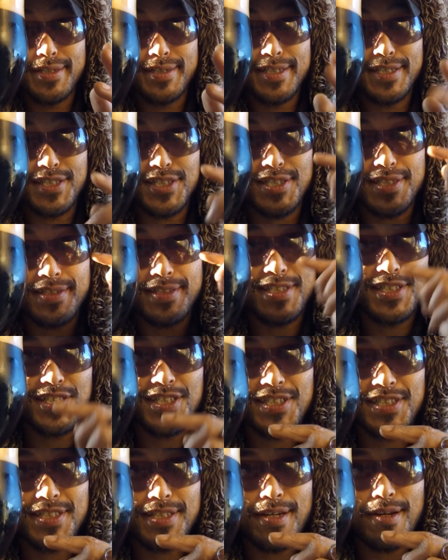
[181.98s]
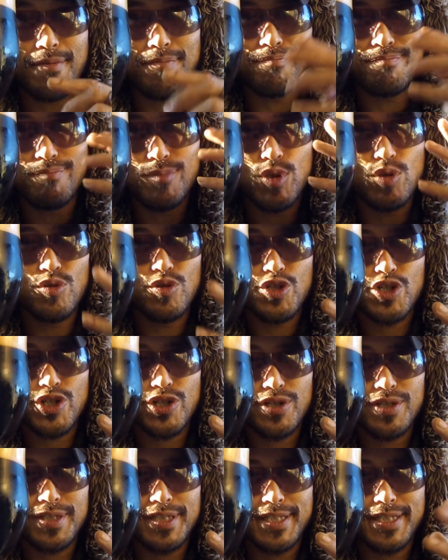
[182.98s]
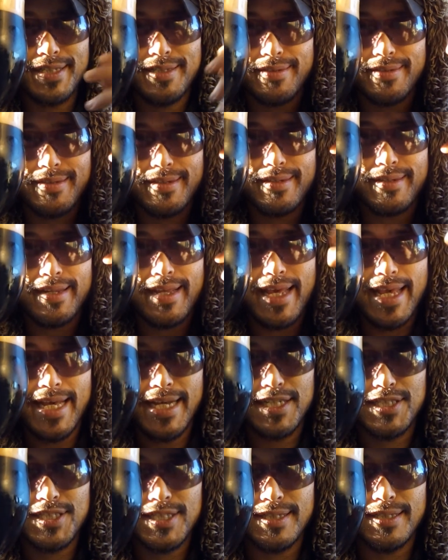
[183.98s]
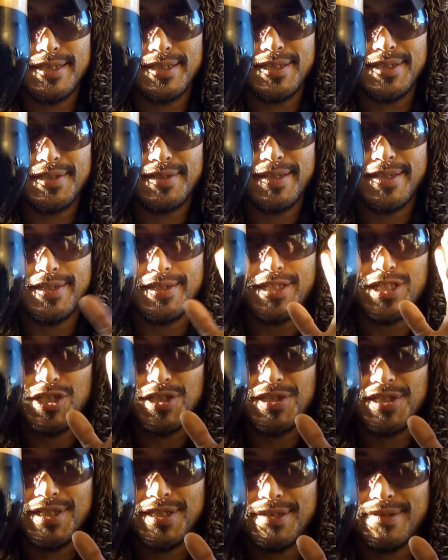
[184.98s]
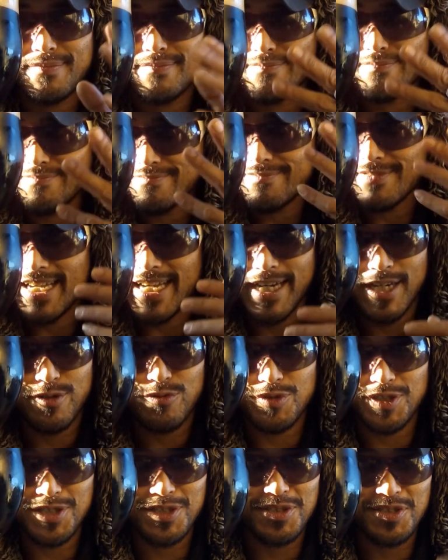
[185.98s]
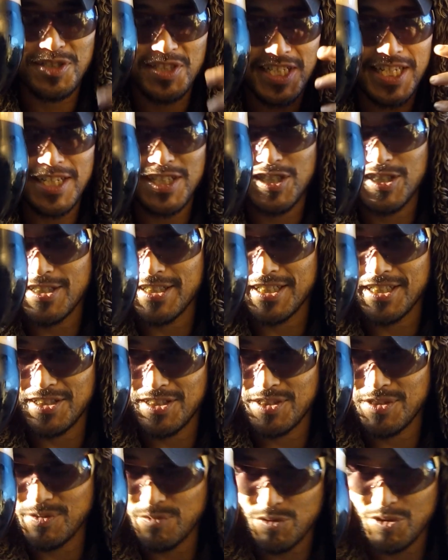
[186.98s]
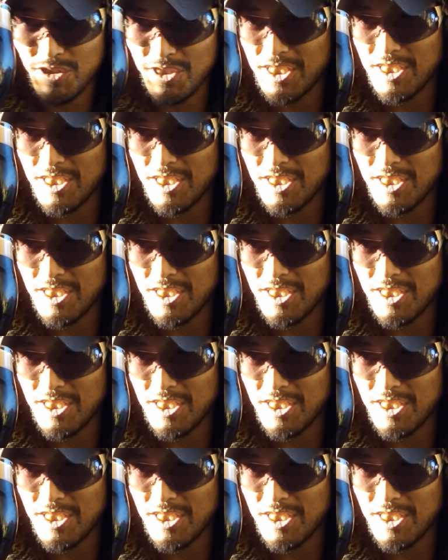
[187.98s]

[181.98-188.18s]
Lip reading: in this. This is more chocolatey than excellent that I just had, which sounds like it was